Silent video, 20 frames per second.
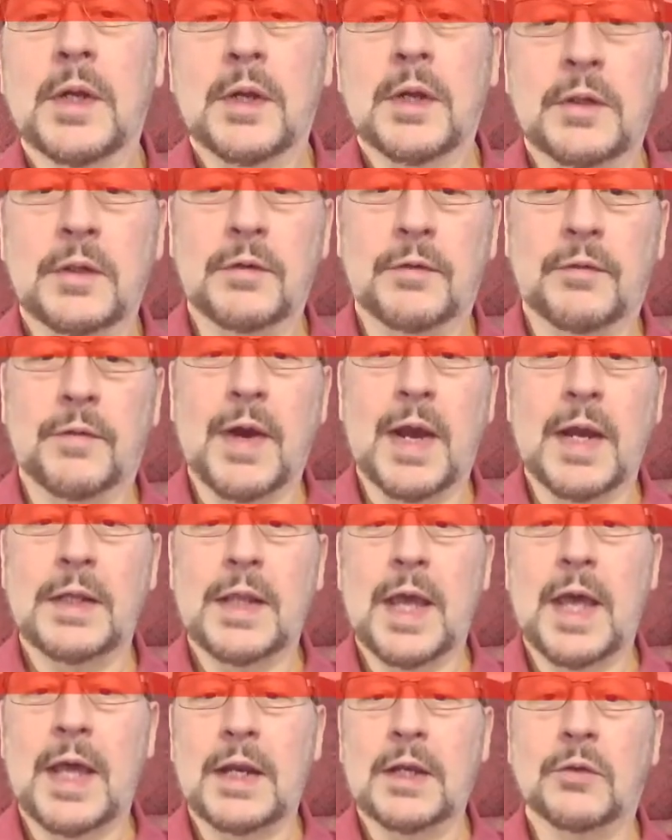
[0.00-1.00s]
divide
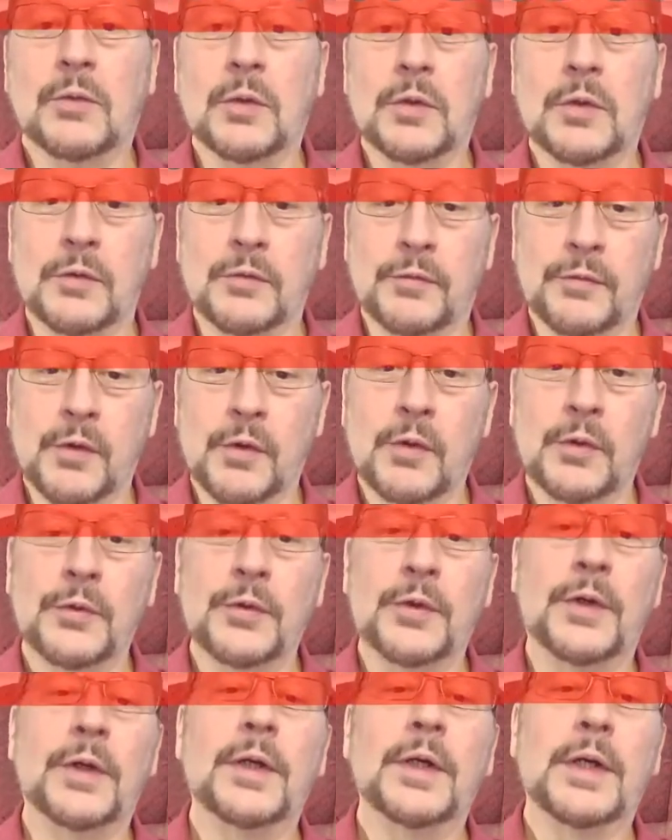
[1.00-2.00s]
that into a new
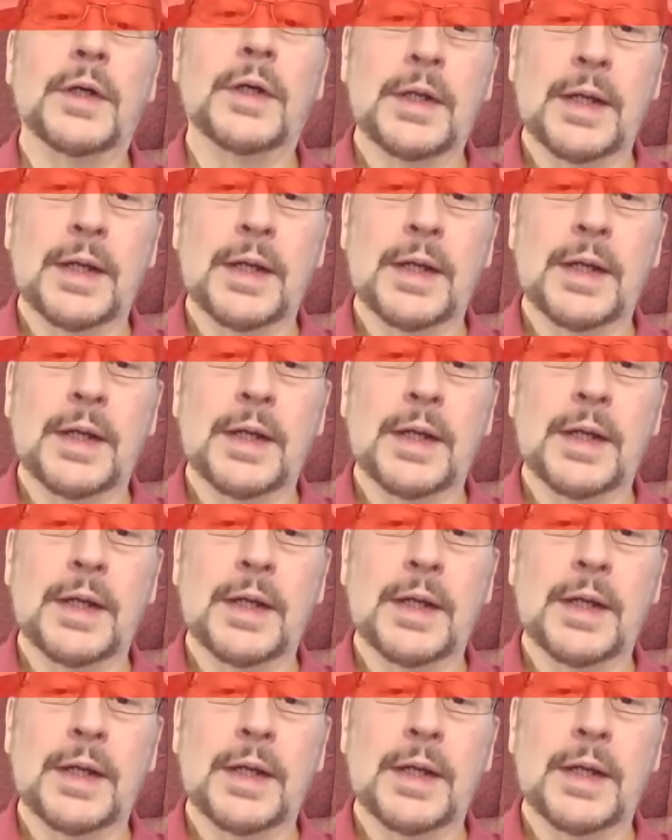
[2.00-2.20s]
folder